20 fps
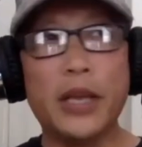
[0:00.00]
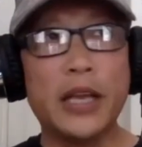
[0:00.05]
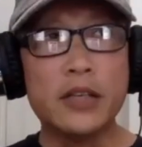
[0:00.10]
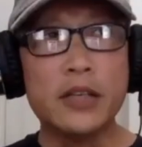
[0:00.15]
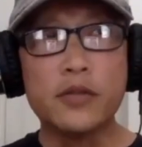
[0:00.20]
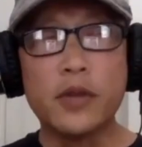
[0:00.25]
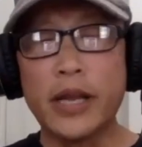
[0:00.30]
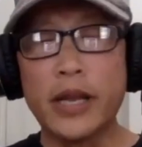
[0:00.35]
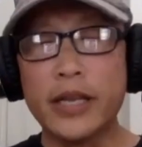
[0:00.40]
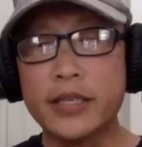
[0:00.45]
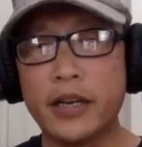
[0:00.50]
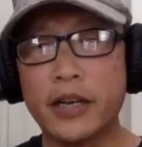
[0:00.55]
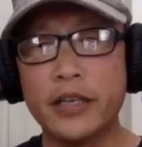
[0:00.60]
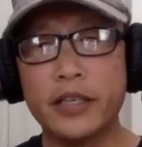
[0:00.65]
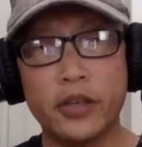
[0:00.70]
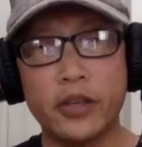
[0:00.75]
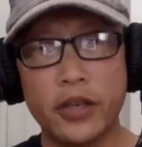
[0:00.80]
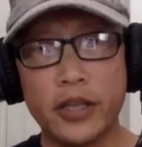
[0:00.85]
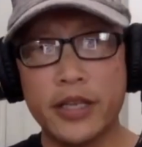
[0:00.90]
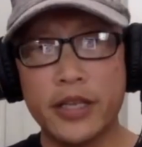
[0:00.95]
because when i
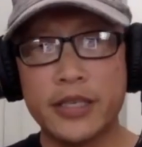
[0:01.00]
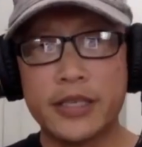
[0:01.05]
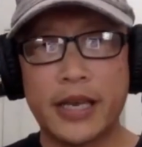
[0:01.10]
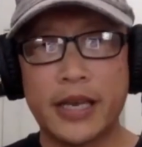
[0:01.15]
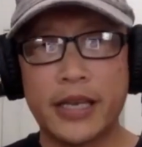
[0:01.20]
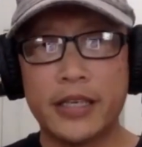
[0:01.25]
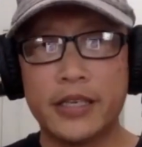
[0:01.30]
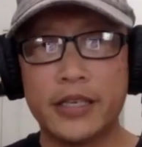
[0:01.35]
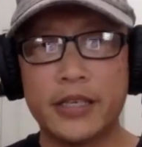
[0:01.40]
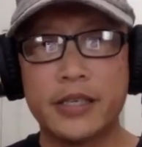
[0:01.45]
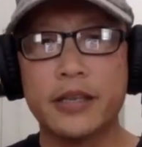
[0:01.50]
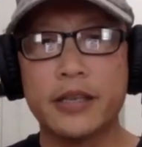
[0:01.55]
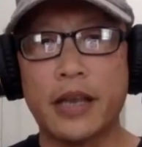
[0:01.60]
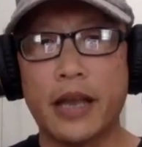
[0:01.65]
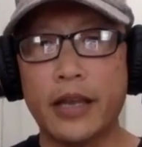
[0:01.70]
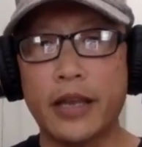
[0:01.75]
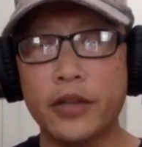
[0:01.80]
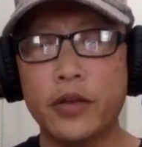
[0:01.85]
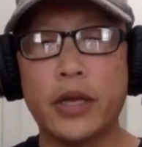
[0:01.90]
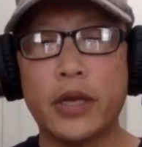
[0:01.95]
started doing this i just
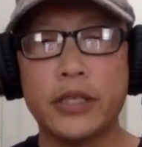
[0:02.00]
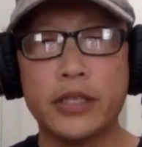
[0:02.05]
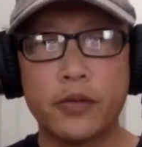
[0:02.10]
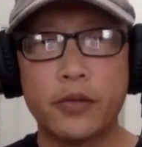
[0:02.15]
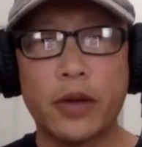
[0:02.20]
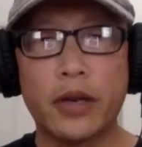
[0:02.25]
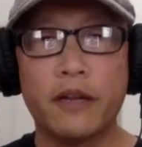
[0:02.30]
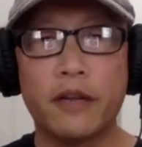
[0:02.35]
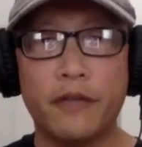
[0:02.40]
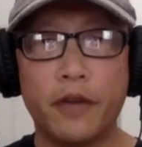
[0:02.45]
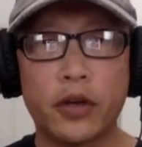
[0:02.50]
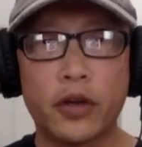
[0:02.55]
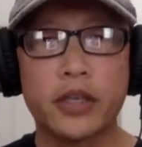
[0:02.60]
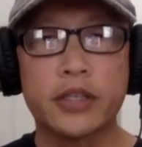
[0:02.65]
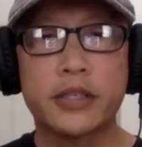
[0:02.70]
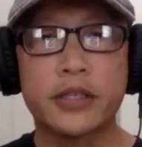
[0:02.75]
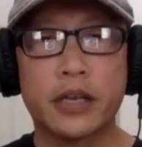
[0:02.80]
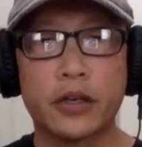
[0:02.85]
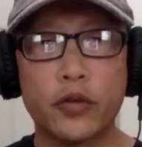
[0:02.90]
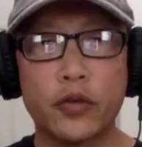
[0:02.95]
i knew i just wanted to
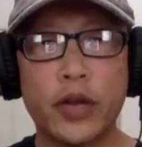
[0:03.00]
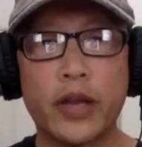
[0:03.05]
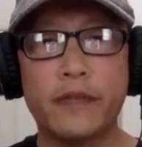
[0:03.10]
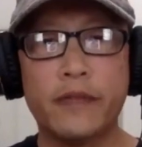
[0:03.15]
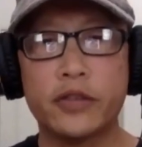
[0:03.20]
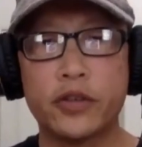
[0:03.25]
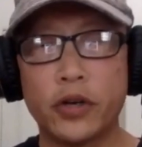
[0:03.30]
focus on creative